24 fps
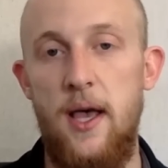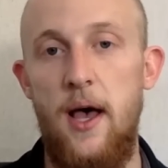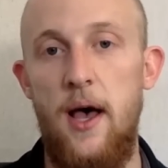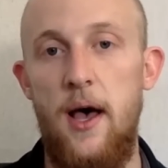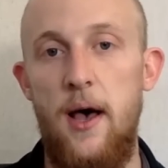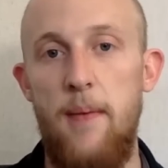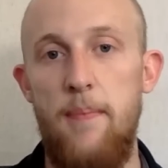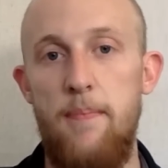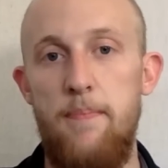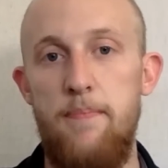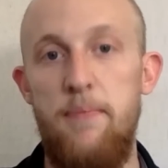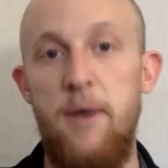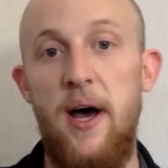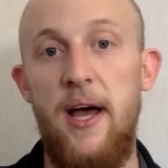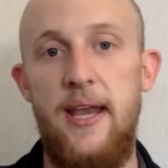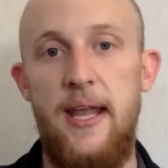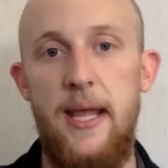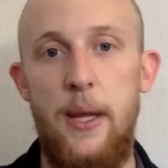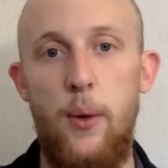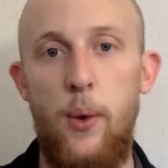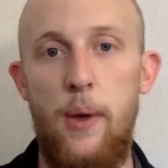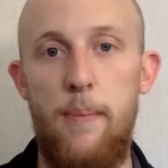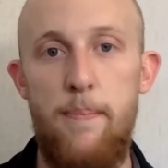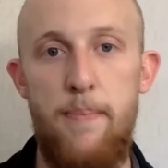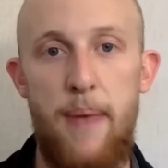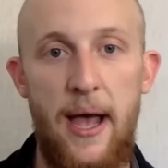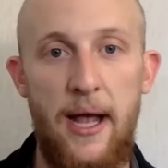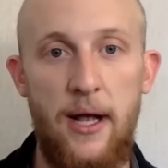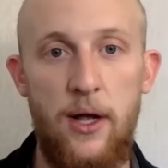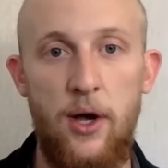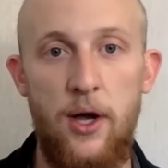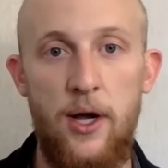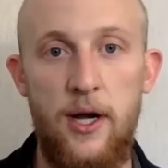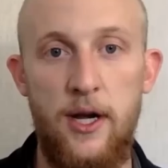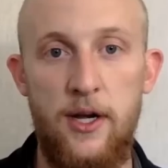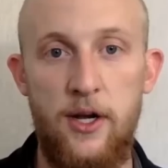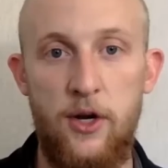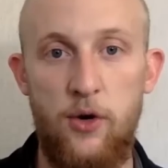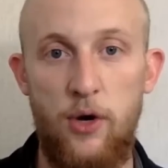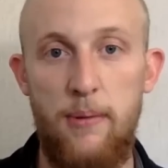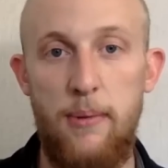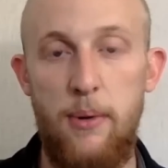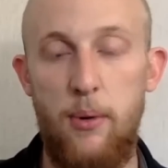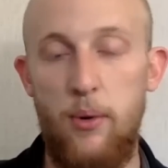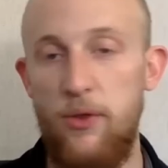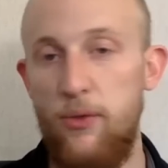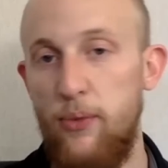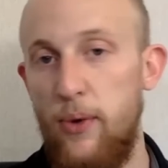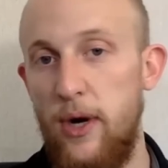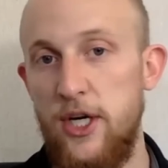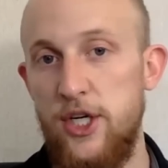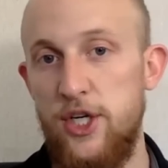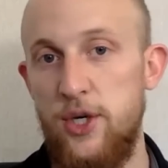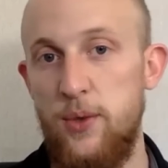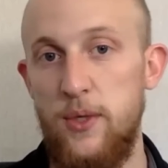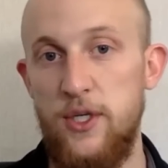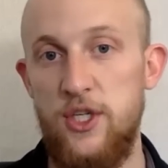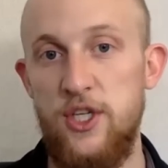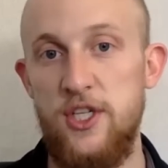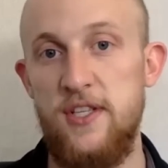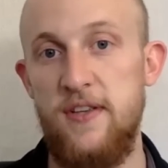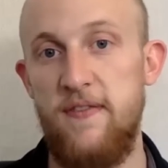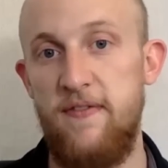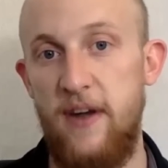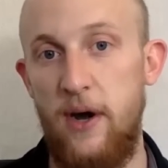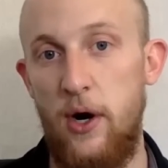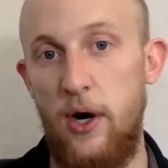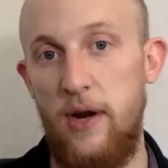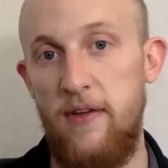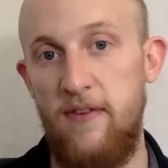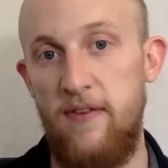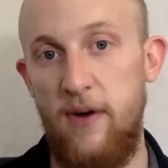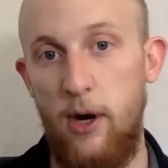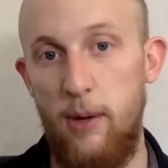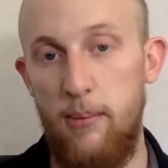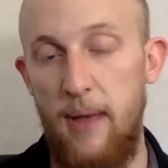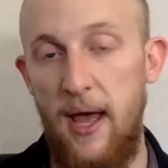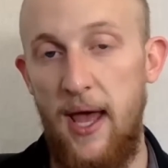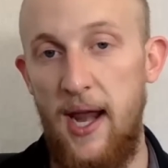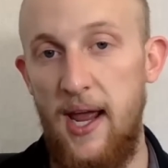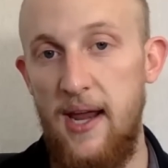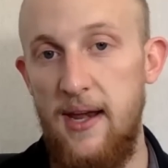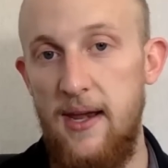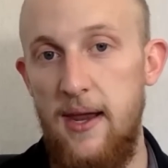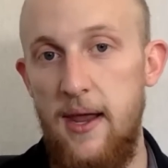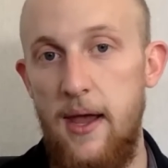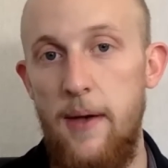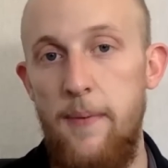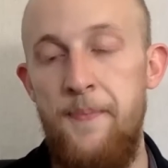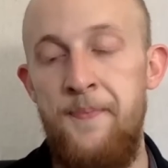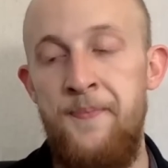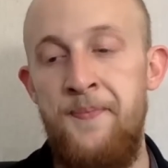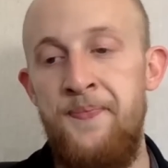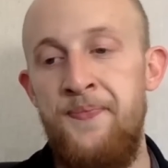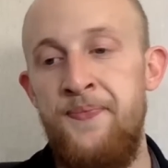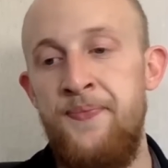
But it went back on an agreement with Russia, which is a very, very bad idea.